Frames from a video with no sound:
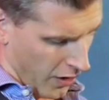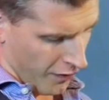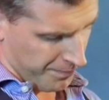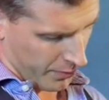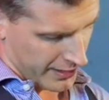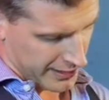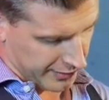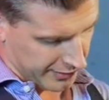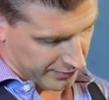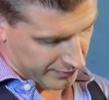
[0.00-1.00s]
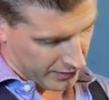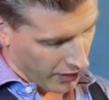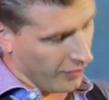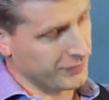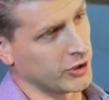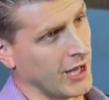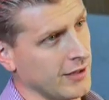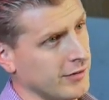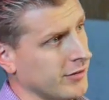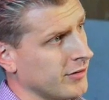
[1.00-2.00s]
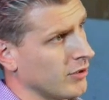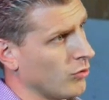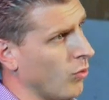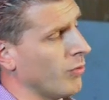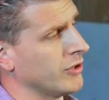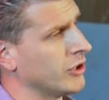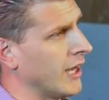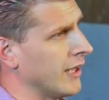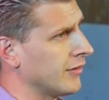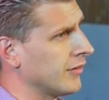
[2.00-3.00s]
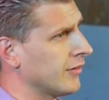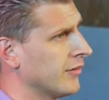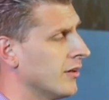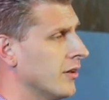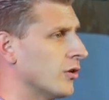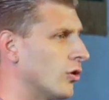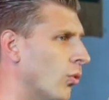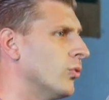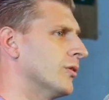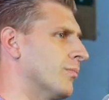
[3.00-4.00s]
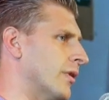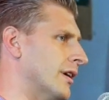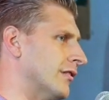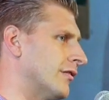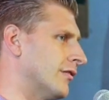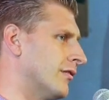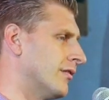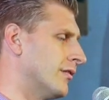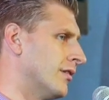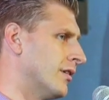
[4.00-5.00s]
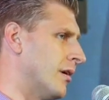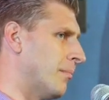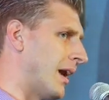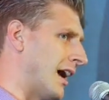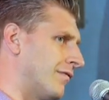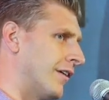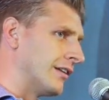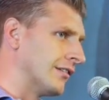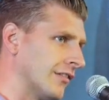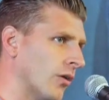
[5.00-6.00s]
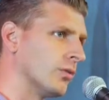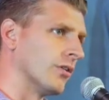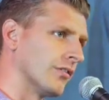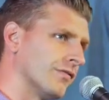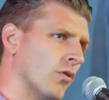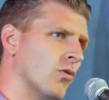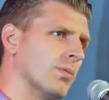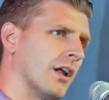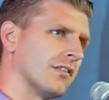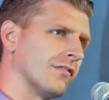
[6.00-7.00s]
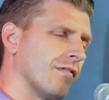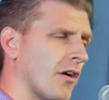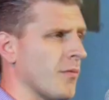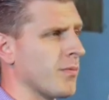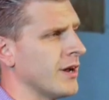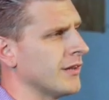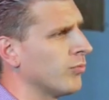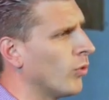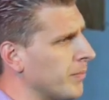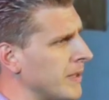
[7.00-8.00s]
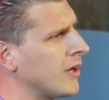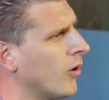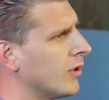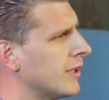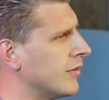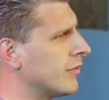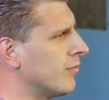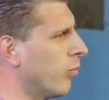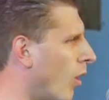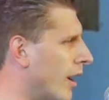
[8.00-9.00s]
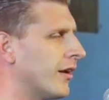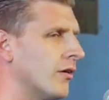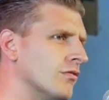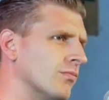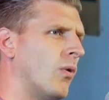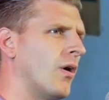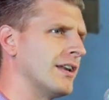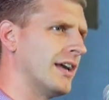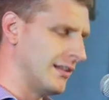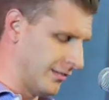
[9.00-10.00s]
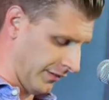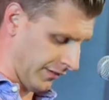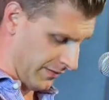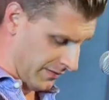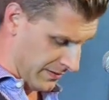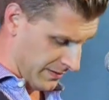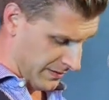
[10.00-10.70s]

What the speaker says: half breeds, half chats, quarter chats, Gorgiabreds. Black faces, old lots, full bloods, thoroughbreds, wannabe colliers, widos, wide heads,